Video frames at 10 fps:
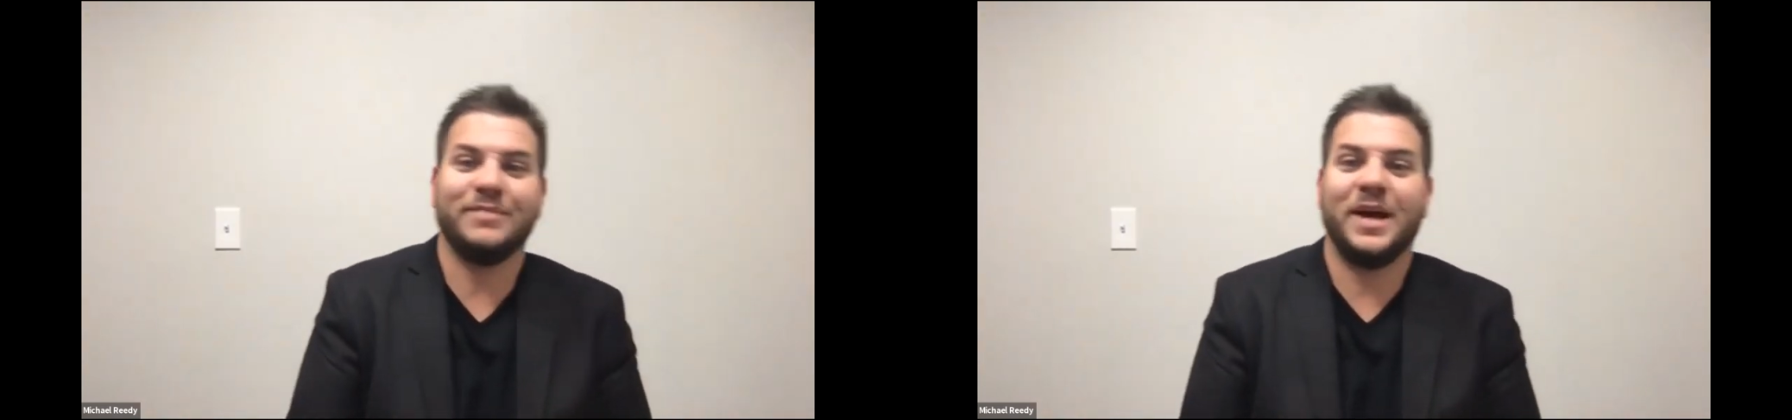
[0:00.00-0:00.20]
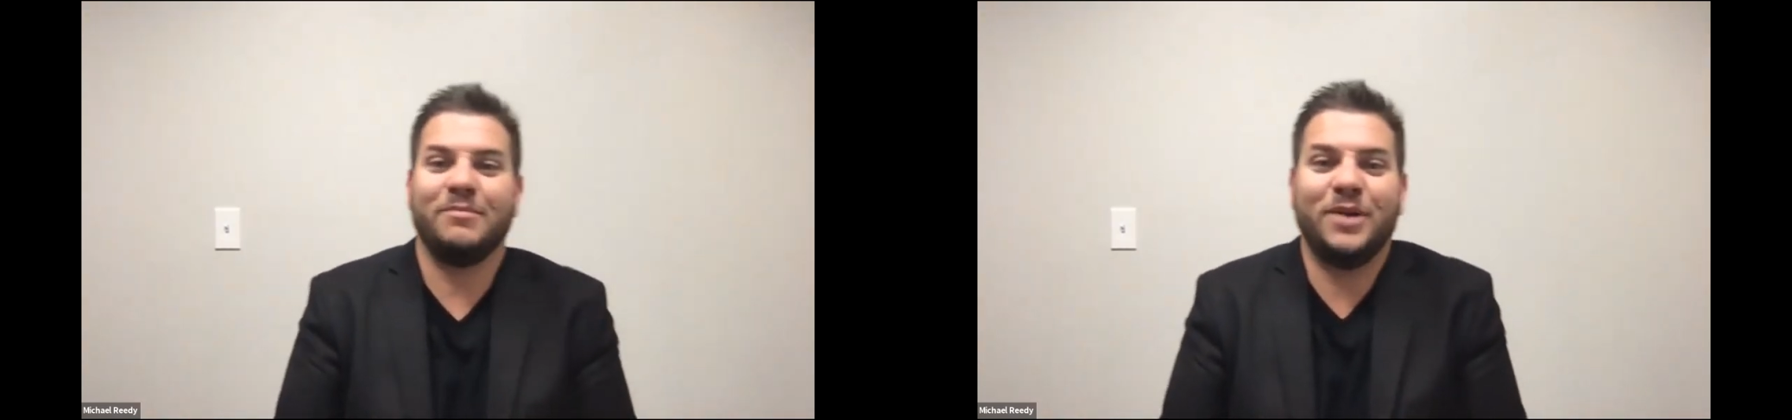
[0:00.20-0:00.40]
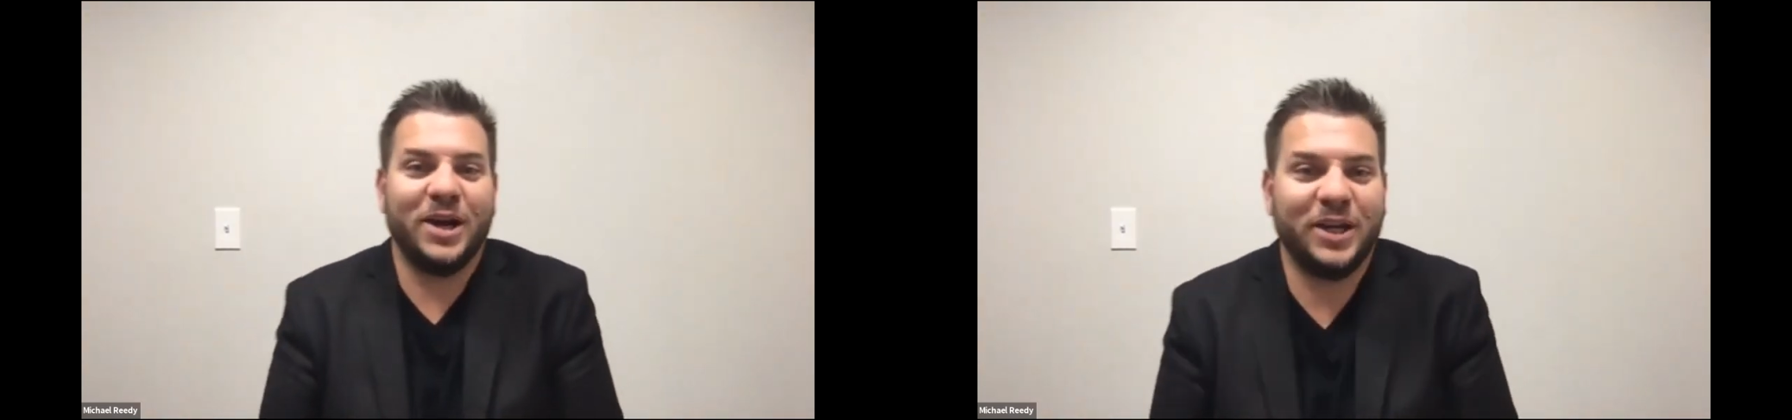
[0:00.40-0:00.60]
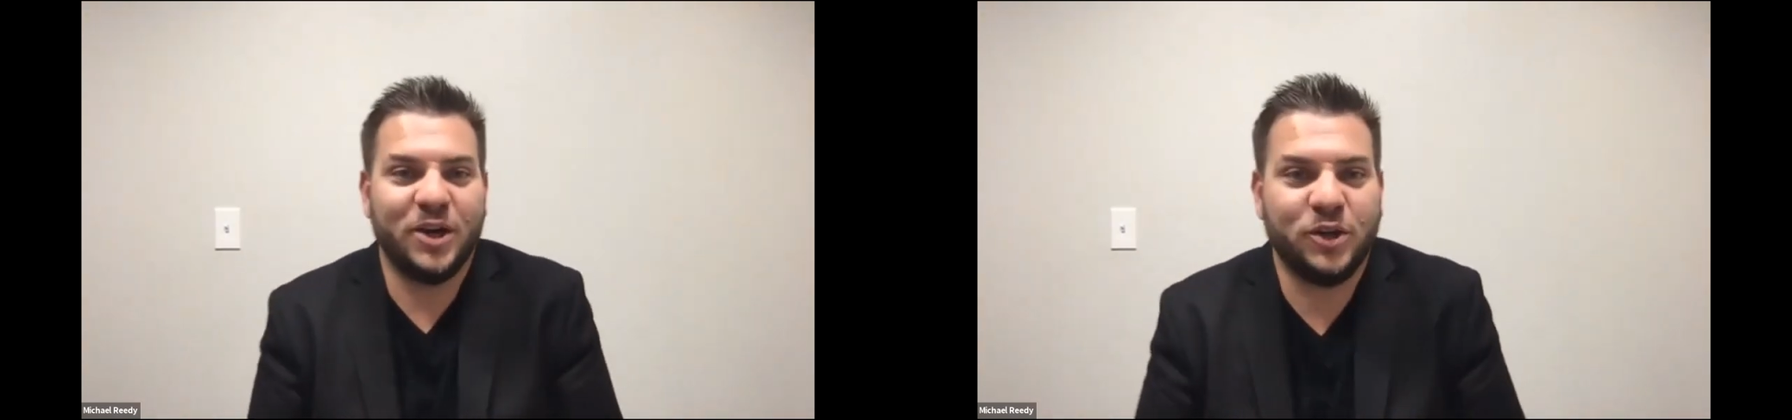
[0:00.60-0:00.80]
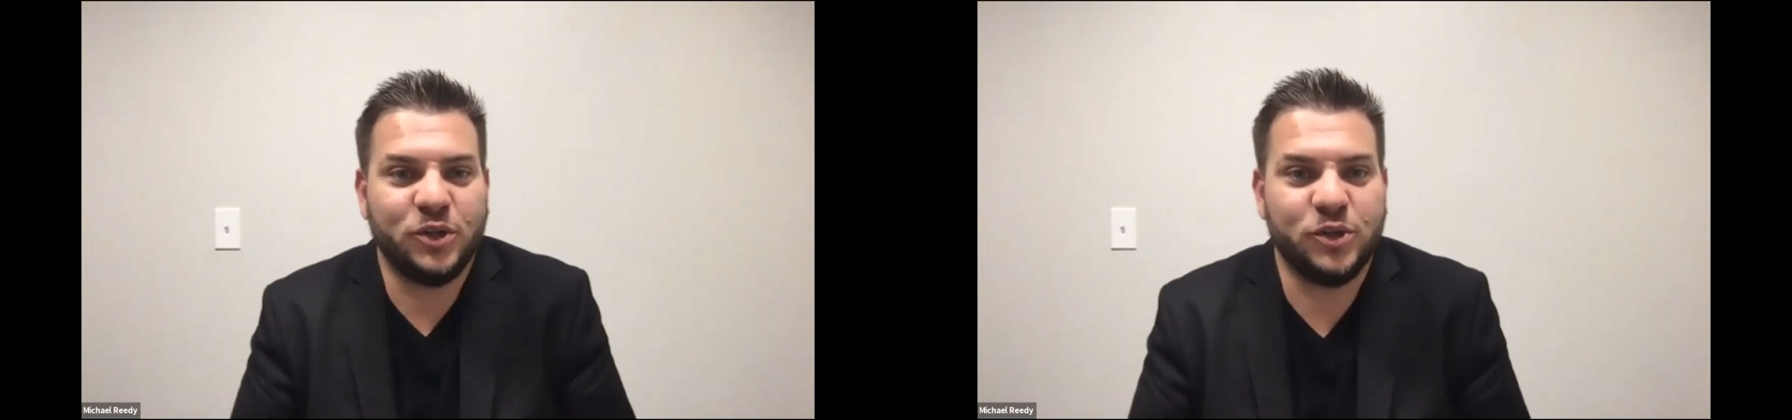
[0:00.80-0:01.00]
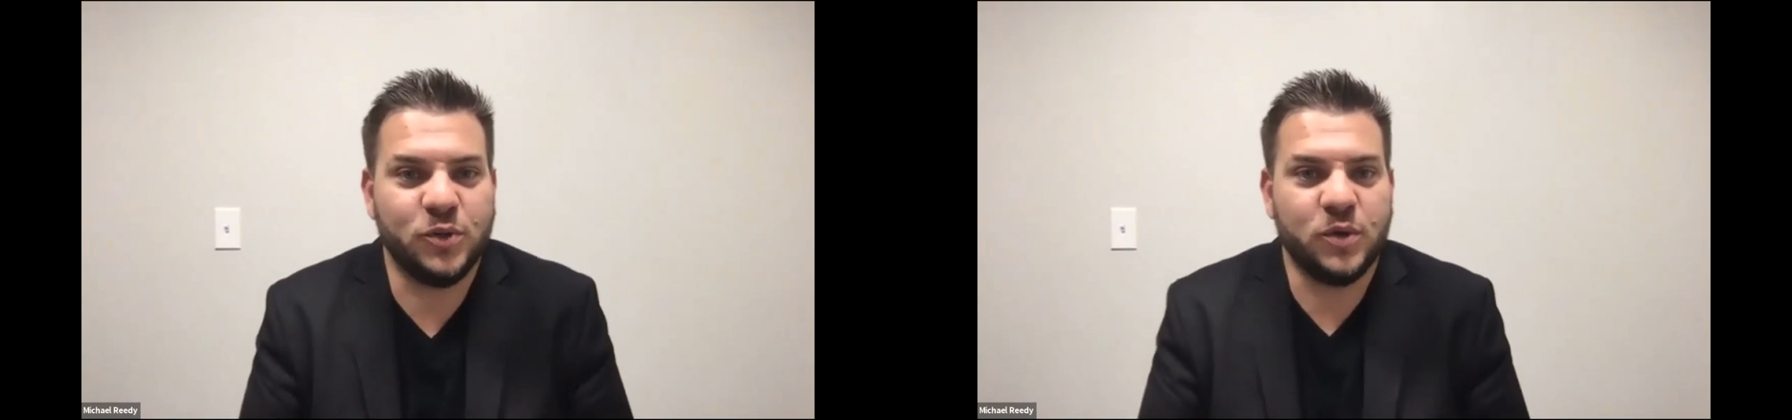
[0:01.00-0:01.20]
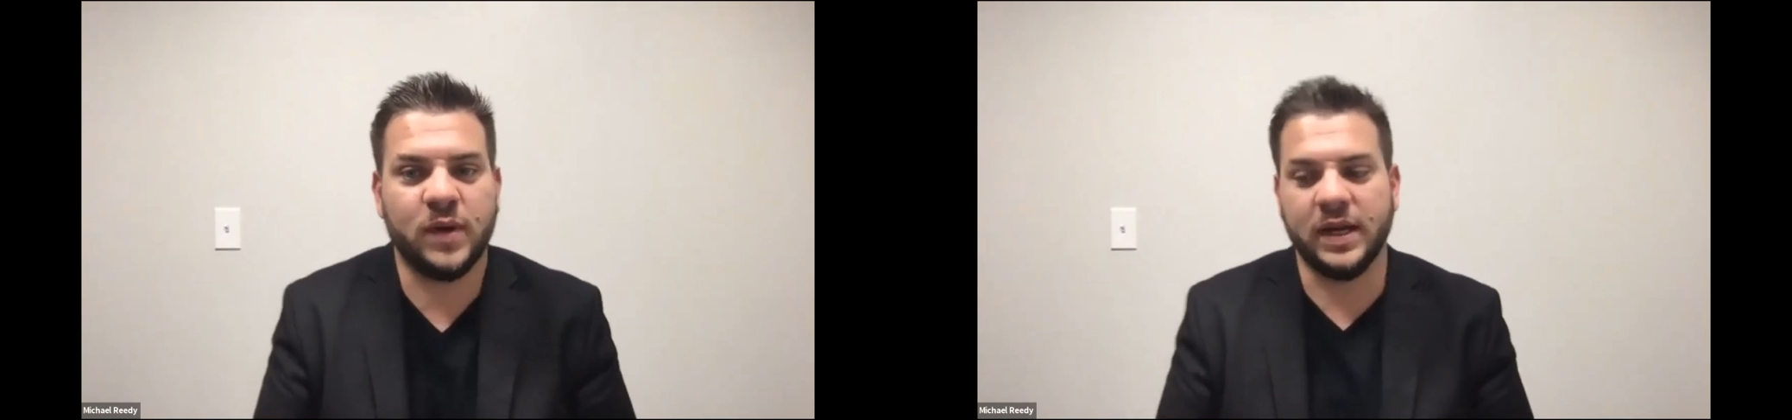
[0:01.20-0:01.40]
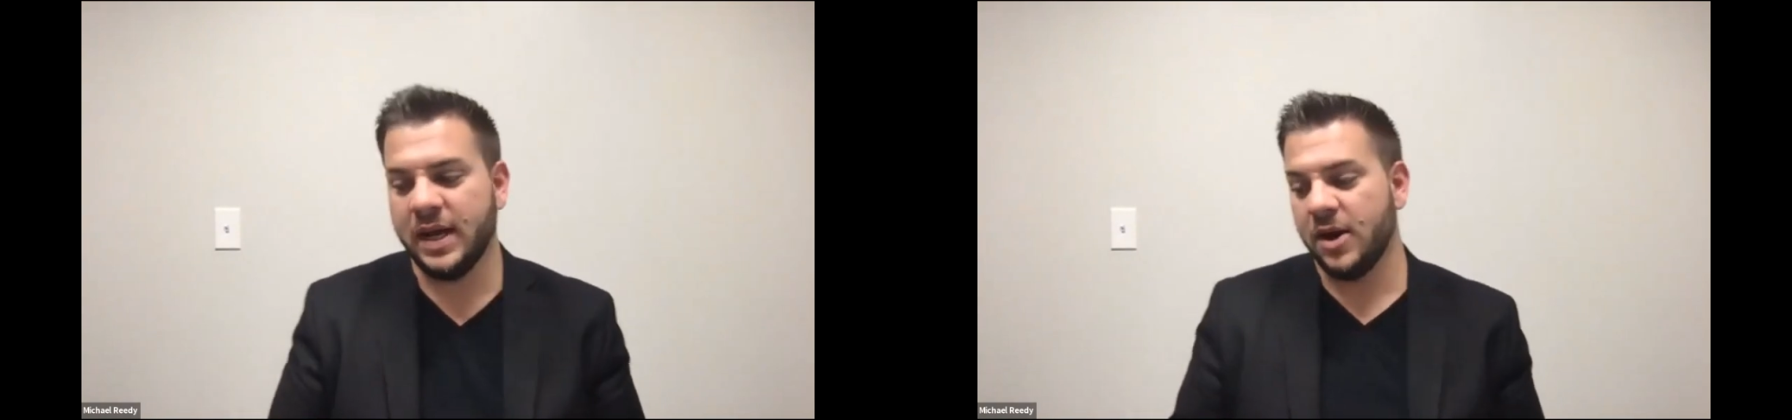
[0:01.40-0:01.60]
I'm knocking on your door
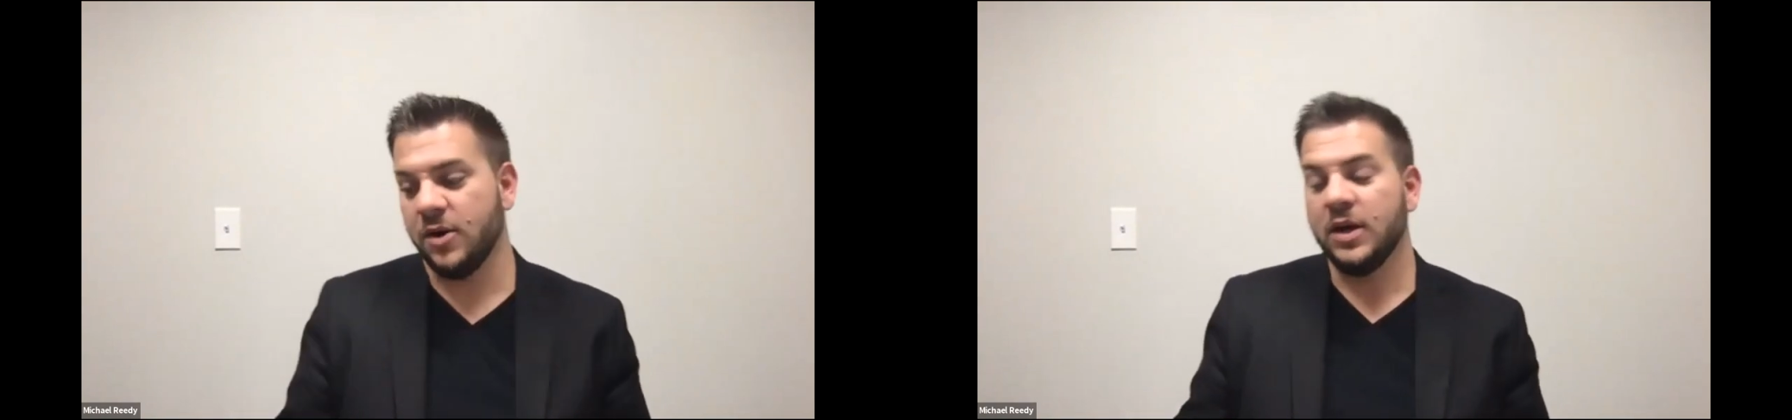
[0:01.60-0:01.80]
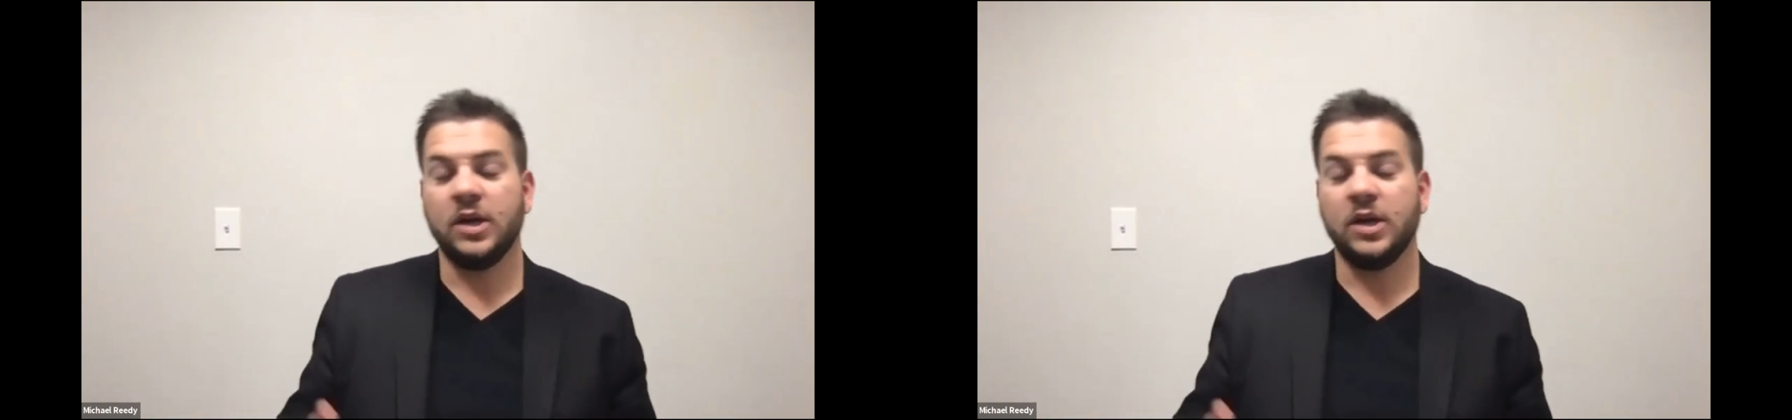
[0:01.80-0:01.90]
right now.